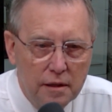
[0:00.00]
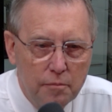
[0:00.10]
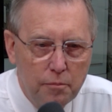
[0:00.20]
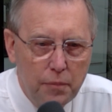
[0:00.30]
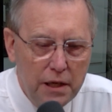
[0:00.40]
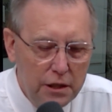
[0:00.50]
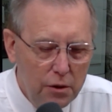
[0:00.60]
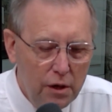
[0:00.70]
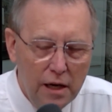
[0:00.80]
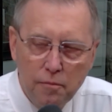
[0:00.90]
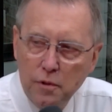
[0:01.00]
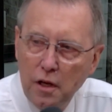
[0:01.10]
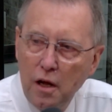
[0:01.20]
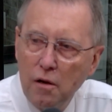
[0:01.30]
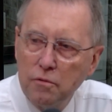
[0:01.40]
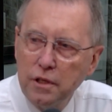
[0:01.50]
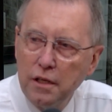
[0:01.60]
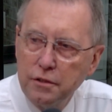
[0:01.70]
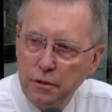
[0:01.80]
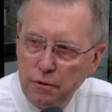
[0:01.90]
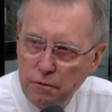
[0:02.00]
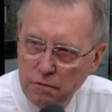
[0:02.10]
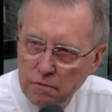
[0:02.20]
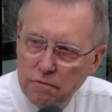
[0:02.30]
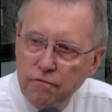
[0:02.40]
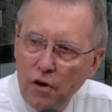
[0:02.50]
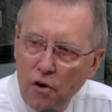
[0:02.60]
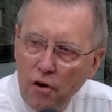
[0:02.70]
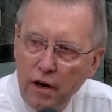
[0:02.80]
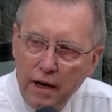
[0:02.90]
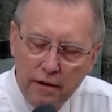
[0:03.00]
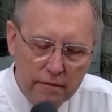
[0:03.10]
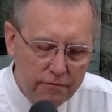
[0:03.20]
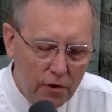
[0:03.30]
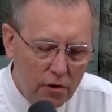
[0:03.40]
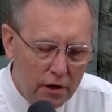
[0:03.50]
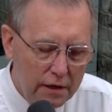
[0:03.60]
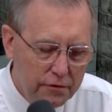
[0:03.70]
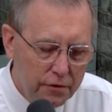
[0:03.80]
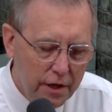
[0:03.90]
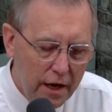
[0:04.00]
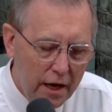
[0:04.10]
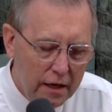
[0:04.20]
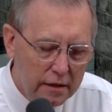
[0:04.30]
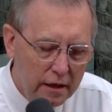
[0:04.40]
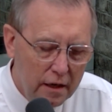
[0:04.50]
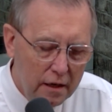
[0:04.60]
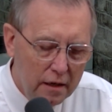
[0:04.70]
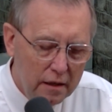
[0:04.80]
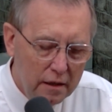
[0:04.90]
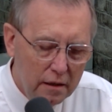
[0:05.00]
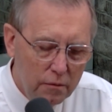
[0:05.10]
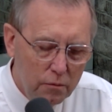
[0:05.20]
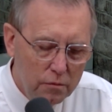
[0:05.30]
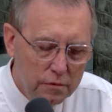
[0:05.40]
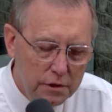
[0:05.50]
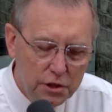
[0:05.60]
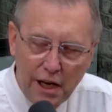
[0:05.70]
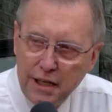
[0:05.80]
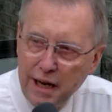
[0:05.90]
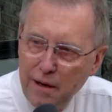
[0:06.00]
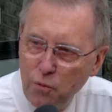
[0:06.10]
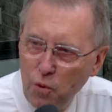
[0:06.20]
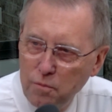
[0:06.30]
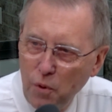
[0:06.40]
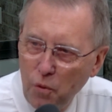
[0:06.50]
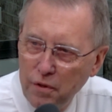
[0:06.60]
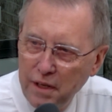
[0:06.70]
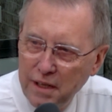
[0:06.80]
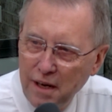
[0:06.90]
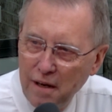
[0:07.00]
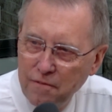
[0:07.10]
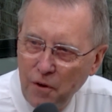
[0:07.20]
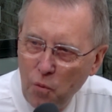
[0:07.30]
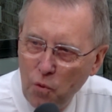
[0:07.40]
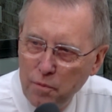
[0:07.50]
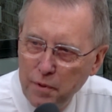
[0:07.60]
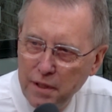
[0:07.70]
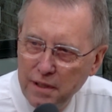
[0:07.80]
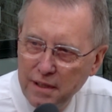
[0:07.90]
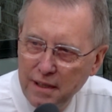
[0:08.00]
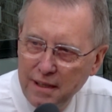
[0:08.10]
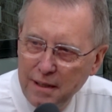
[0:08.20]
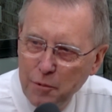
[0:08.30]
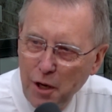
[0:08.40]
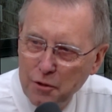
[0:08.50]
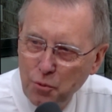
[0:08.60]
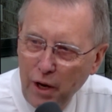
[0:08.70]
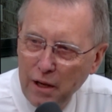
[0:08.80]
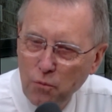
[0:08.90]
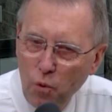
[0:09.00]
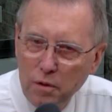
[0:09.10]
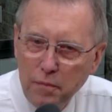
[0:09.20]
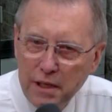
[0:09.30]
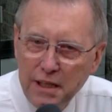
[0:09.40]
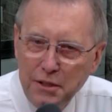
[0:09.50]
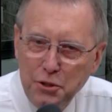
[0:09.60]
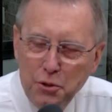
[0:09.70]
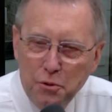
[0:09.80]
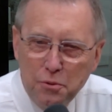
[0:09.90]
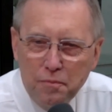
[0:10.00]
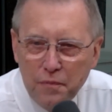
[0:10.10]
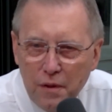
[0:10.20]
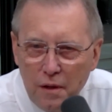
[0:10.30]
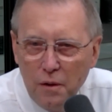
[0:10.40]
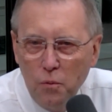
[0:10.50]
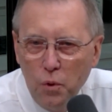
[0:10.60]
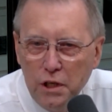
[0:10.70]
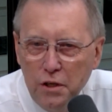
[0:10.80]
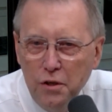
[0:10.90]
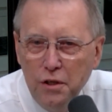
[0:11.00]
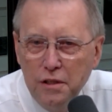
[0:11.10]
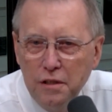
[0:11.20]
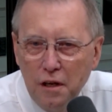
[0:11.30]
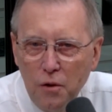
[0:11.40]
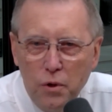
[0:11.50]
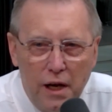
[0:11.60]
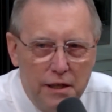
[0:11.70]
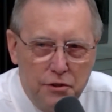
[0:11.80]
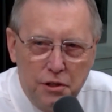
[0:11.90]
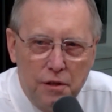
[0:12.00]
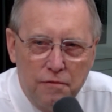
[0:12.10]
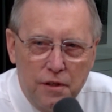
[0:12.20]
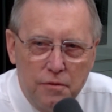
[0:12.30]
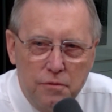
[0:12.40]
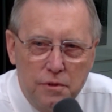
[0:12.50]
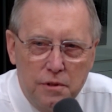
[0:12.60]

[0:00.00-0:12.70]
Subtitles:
Penny, you came along not too far after that. The state 911 board then got formed because we had one big issue. We couldn't locate cell phones,